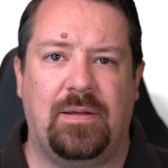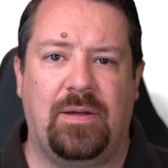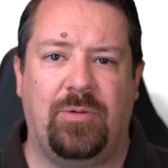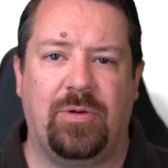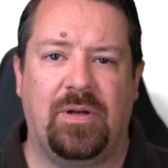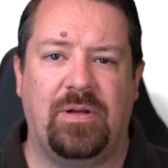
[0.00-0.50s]

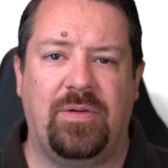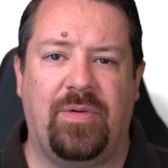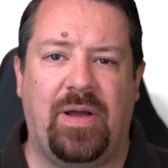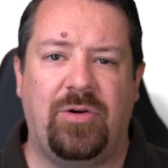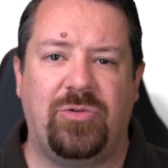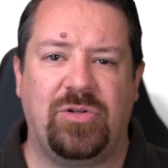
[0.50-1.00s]
And we're going to
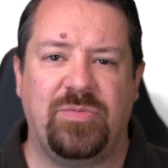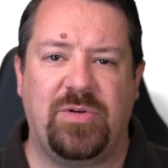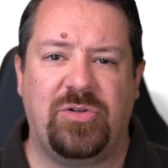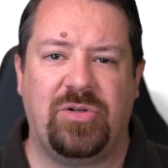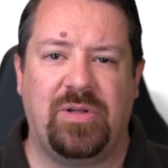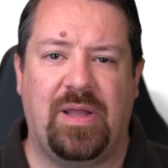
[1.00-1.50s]
divide our
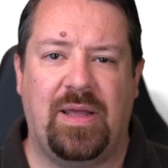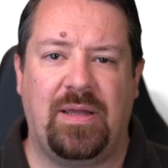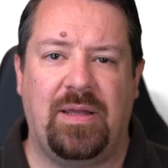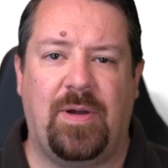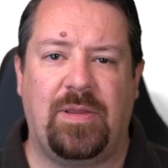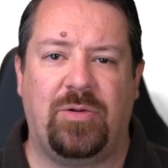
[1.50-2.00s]
transmission
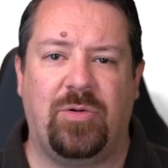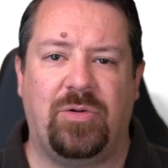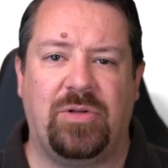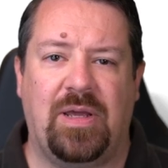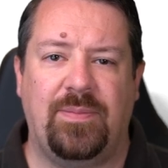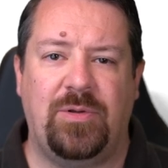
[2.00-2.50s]
delay by the total
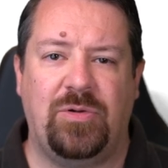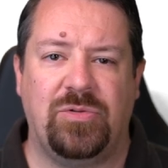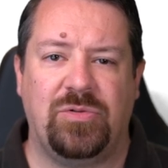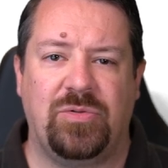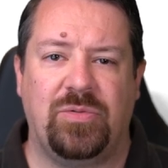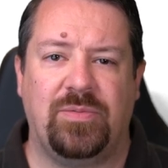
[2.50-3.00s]
time
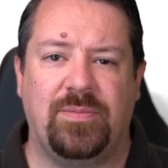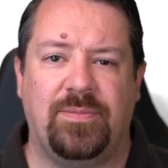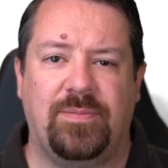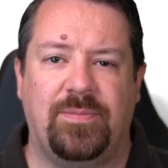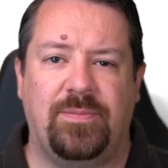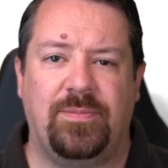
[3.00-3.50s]
used,
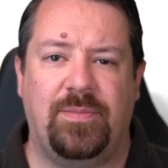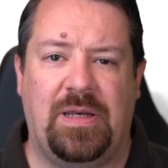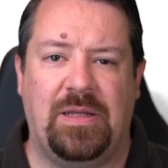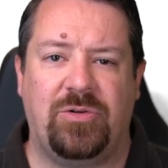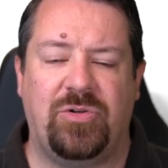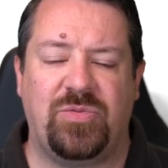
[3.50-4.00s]

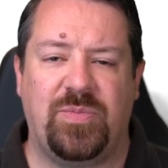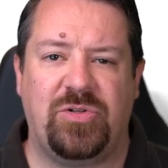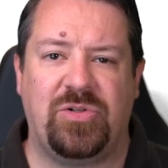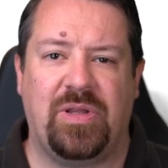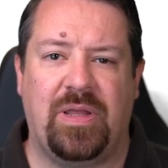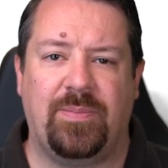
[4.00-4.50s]
meaning the
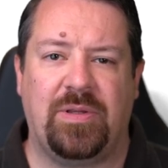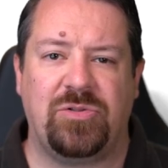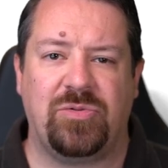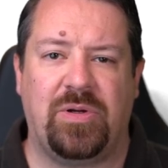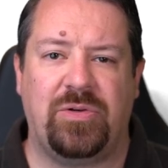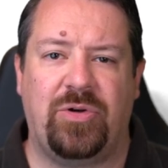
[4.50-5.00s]
transmission delay
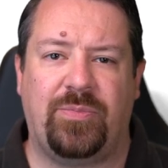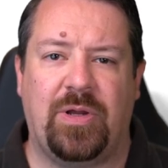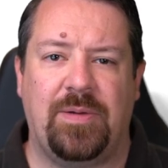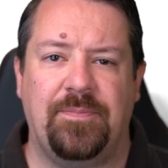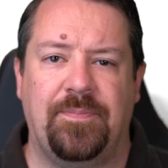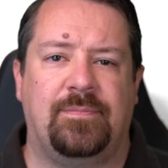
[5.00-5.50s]
plus the round trip
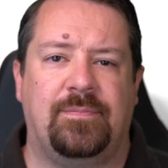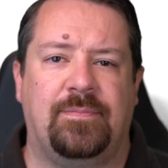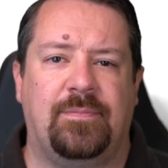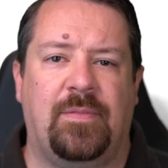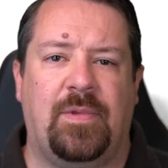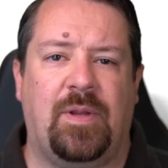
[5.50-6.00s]
time.
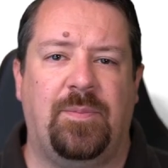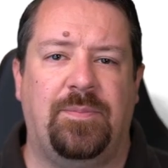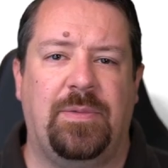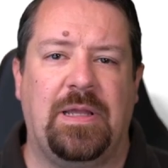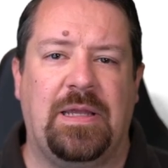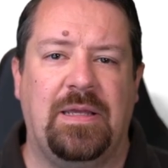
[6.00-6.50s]

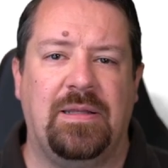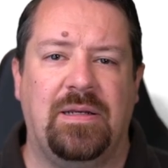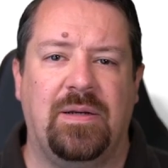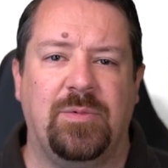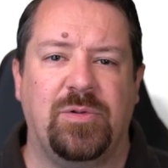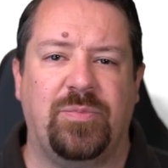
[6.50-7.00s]
Plugging in the
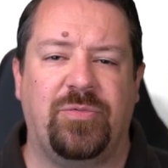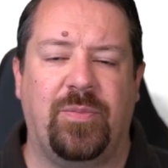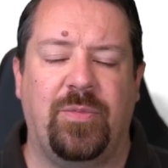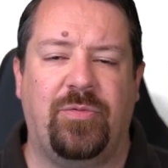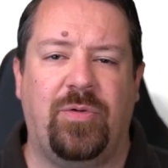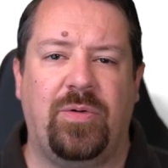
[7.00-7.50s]
numbers
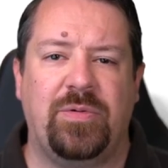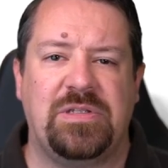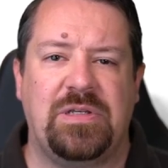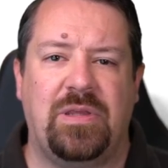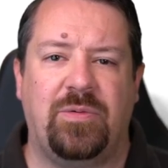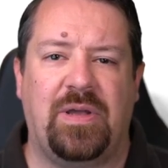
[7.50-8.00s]
from before, we
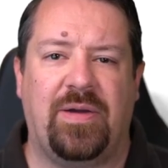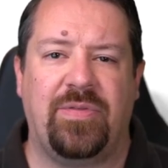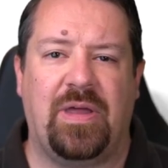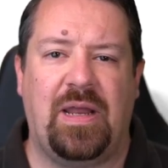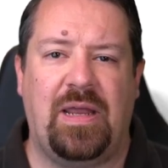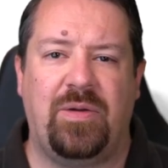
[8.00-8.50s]
see that we have
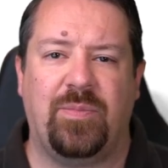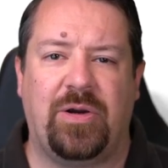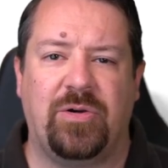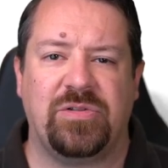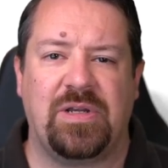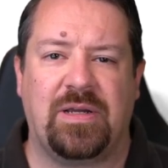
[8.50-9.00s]
that eight
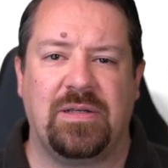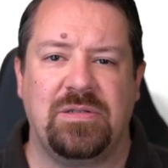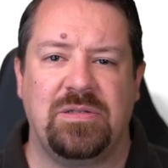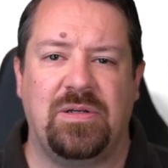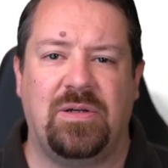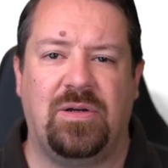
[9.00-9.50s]

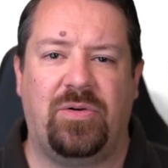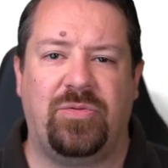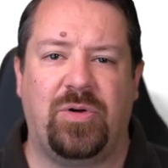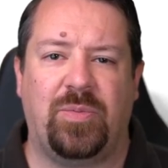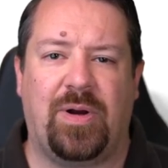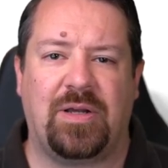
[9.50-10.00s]
microseconds
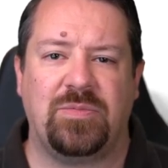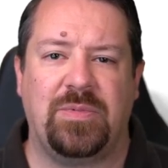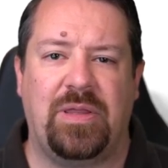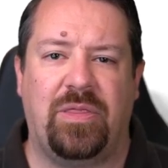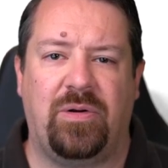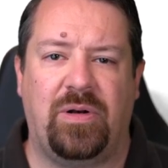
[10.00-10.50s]
over
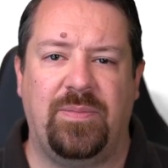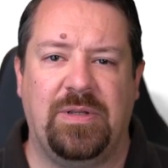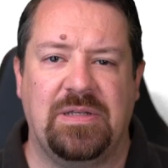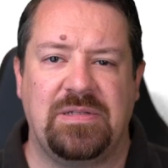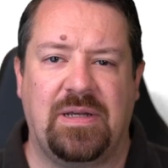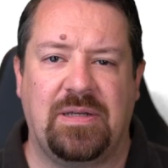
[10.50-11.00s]
approximately thirty
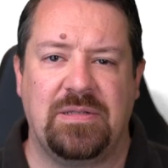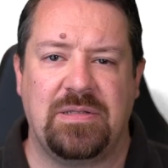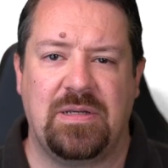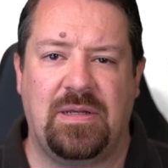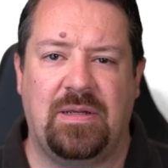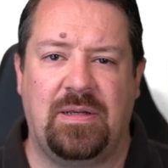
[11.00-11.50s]
milliseconds.